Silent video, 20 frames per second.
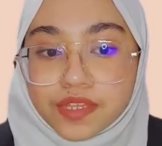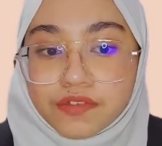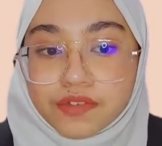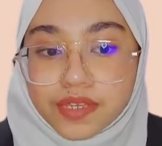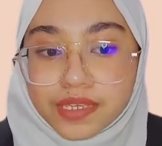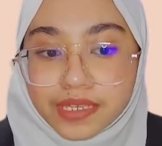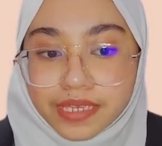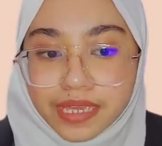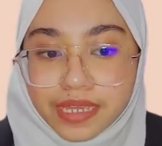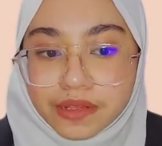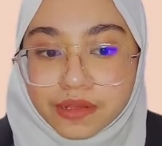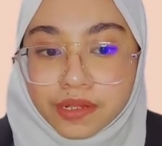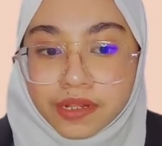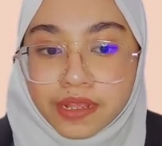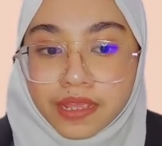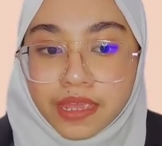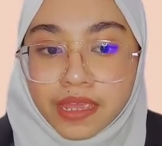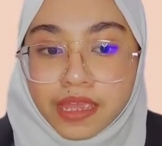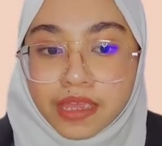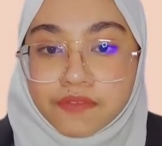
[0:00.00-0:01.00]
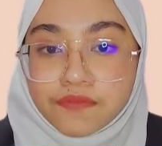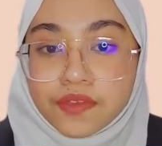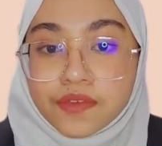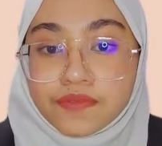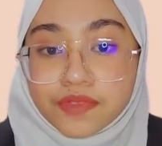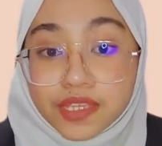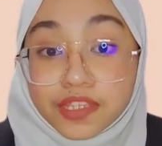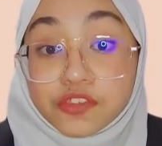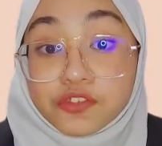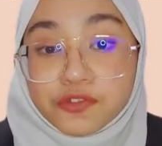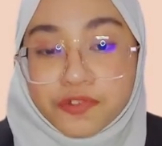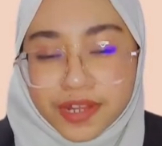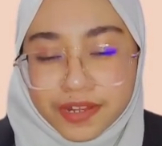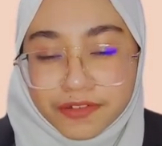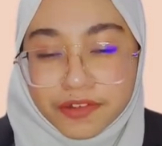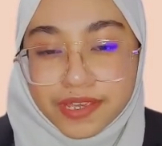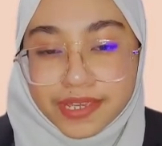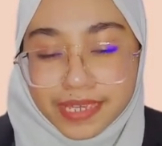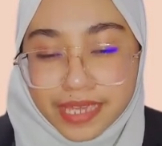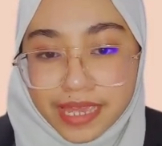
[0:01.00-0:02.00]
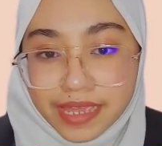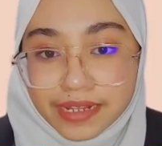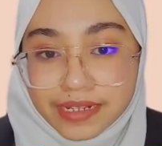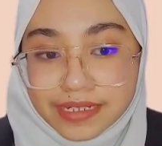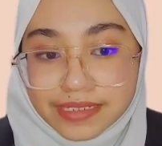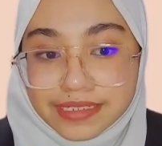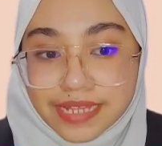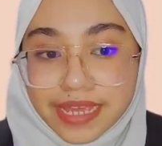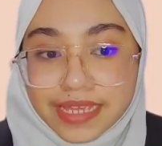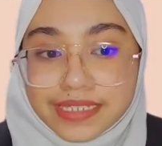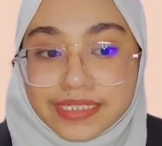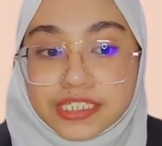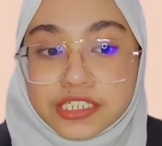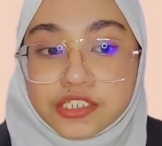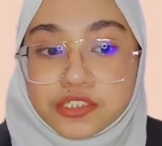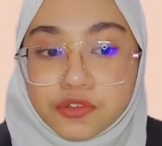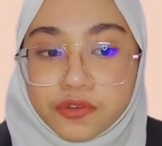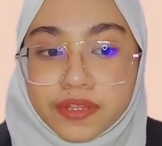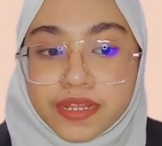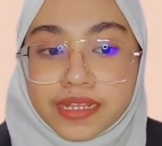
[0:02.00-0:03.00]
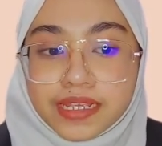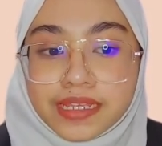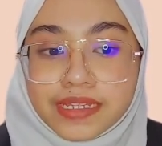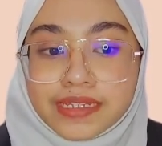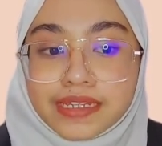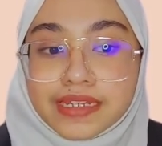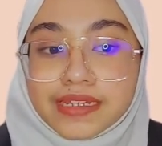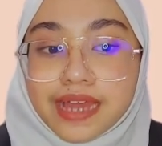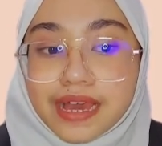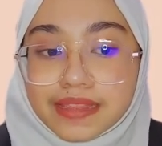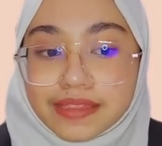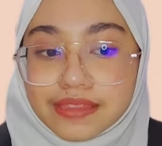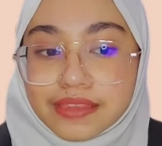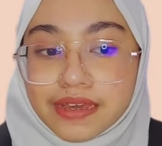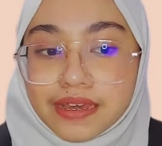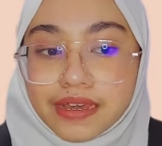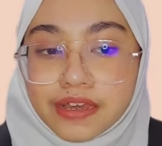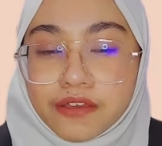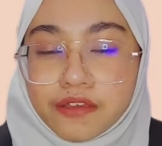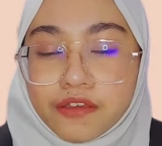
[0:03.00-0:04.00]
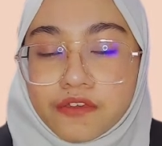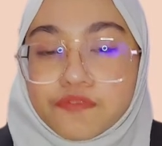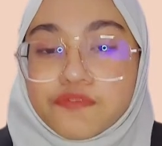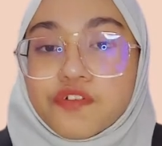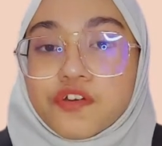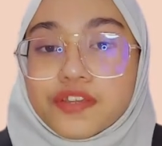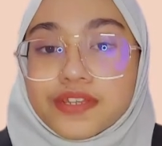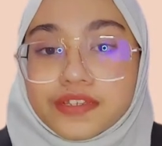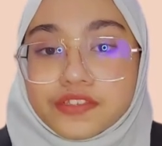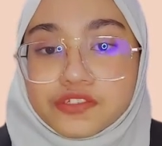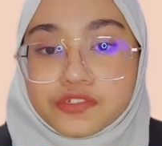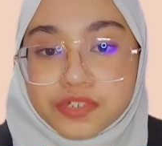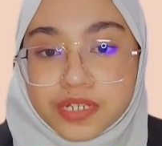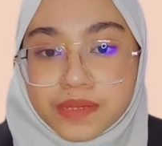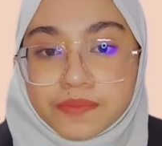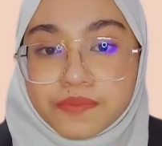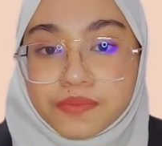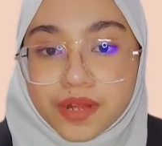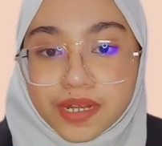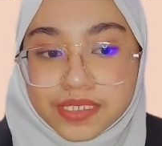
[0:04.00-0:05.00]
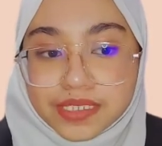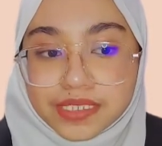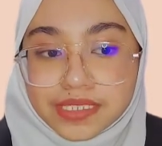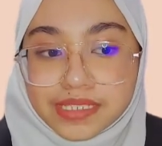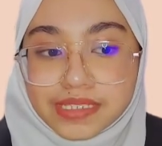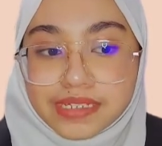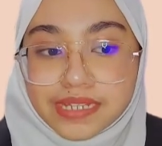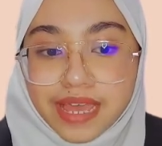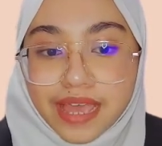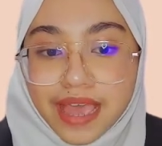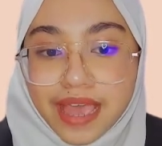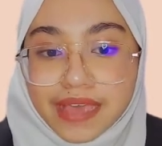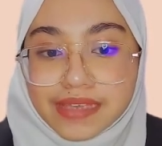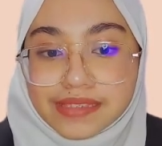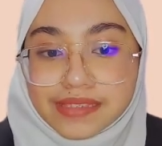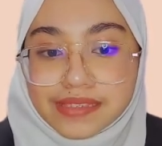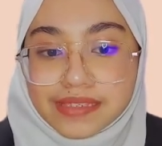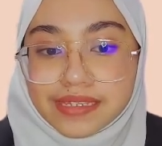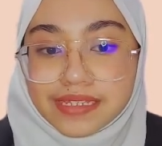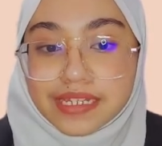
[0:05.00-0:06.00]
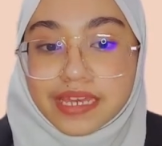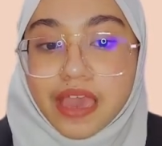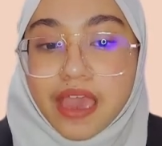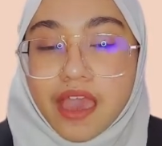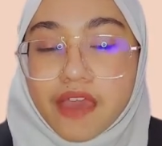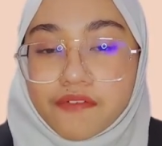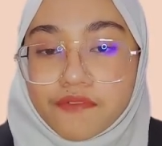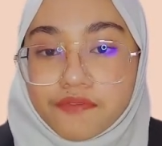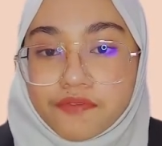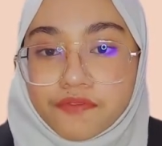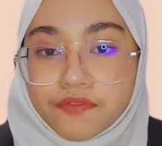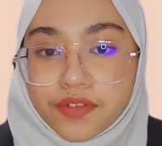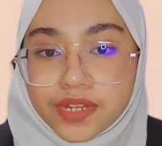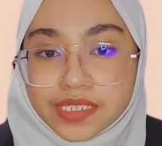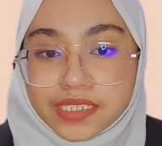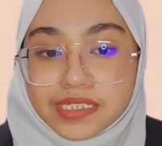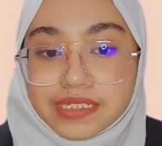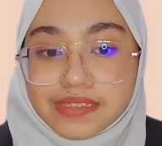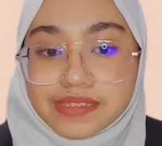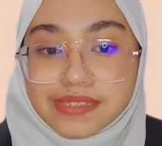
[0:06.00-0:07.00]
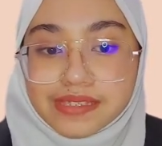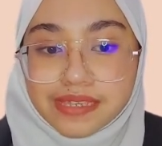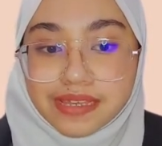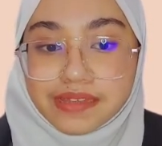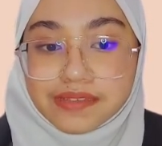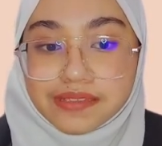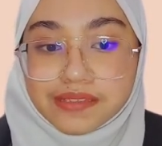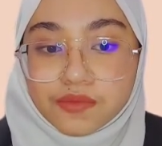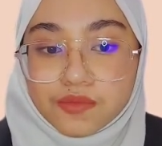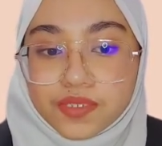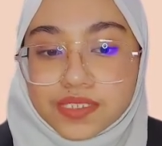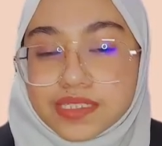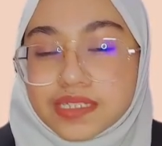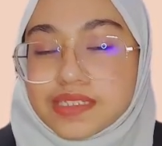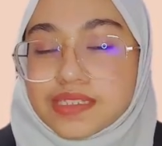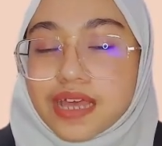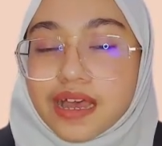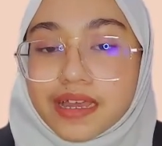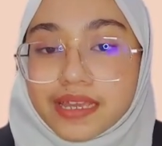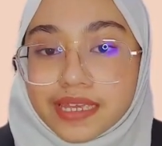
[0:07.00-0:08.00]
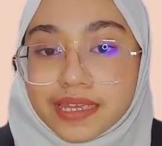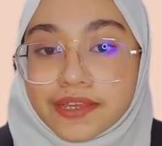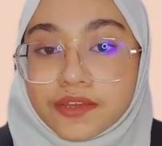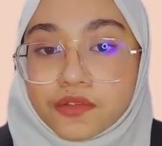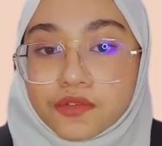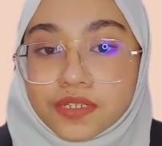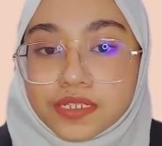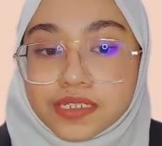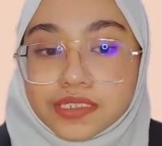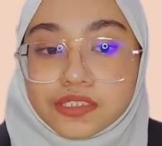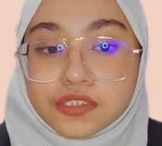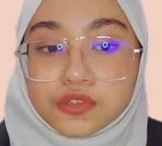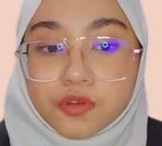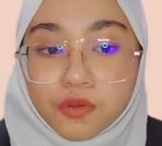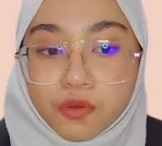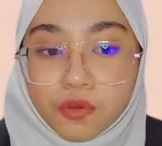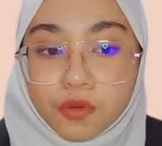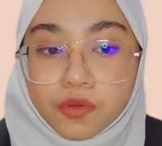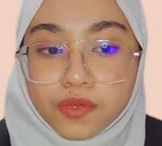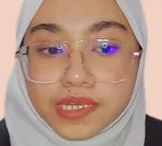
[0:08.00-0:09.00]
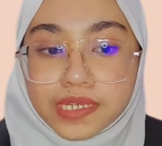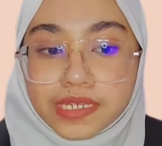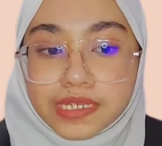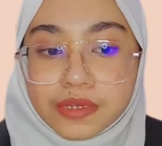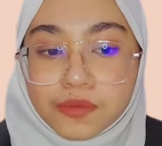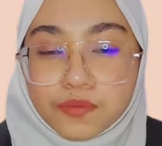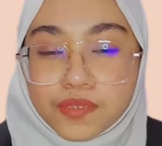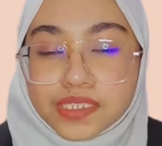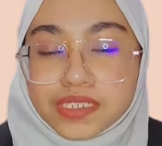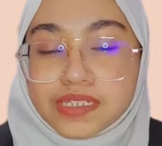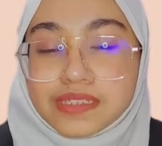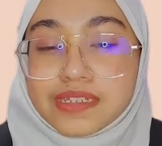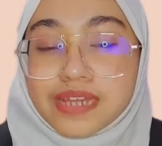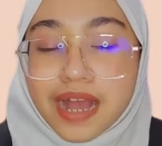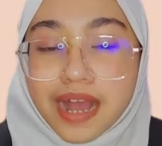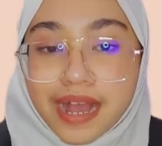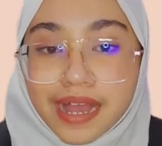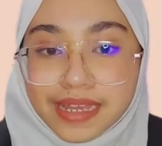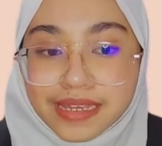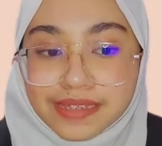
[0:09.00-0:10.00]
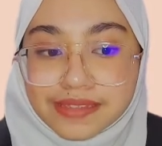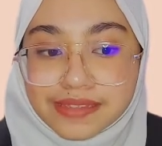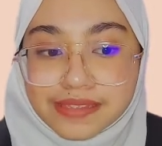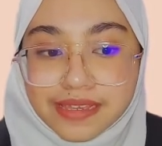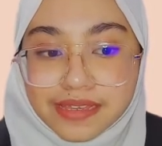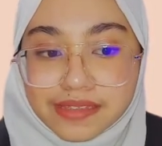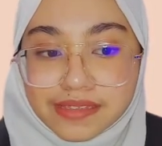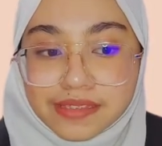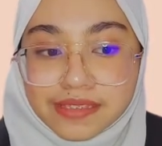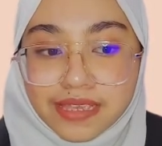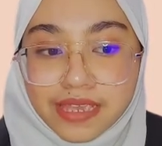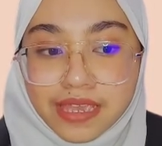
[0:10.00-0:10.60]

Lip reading: ringgit, 53 ringgit that is shown in the data for the 3 branches that exceed the average sales, which is include the Johor, which is the highest sales,